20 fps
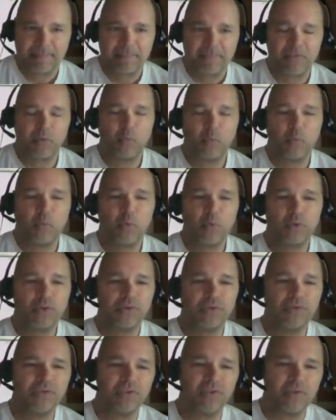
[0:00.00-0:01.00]
The
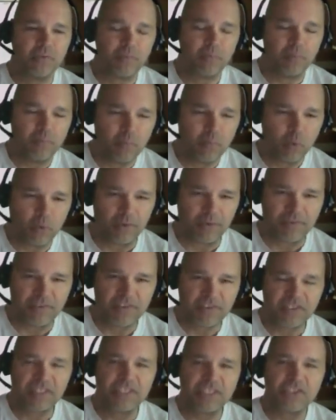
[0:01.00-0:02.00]
world
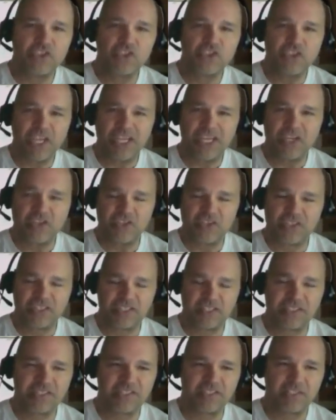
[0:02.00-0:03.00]
morphs, it changes
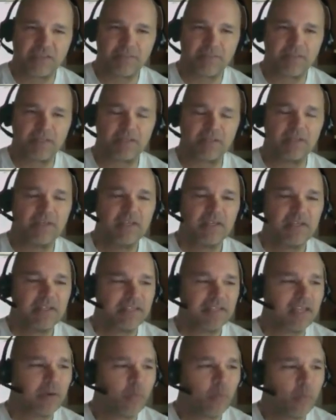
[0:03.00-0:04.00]
into something
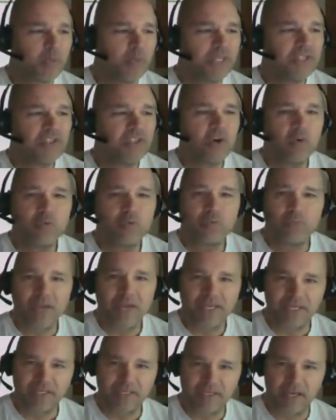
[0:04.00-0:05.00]
that we don't
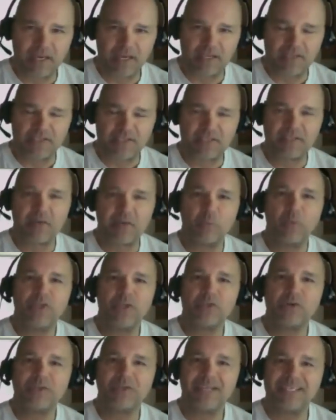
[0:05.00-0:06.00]
recognize, that
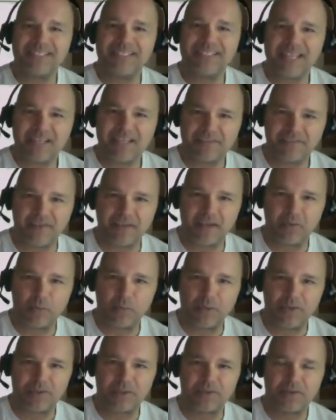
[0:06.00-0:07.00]
we don't identify
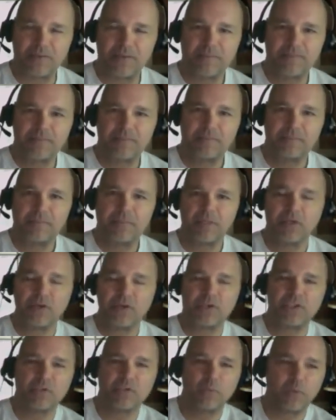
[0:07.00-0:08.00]
with,
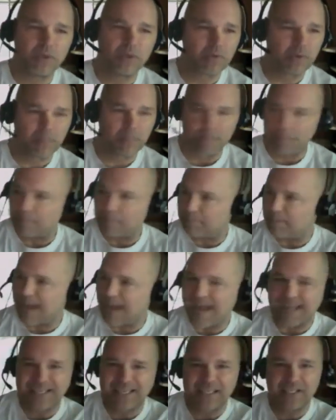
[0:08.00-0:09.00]
because we're
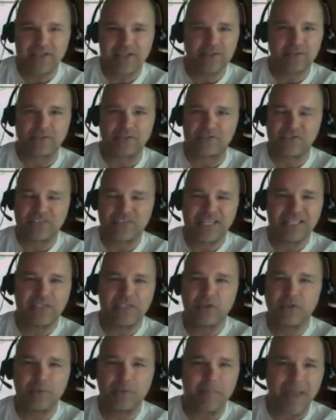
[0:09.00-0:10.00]
back here
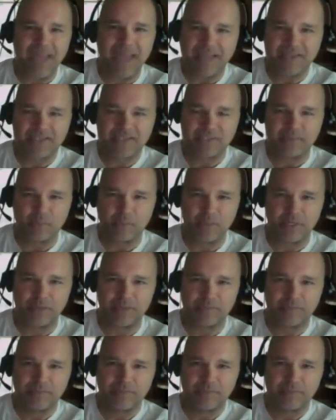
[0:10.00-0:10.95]
standing on a bank somewhere.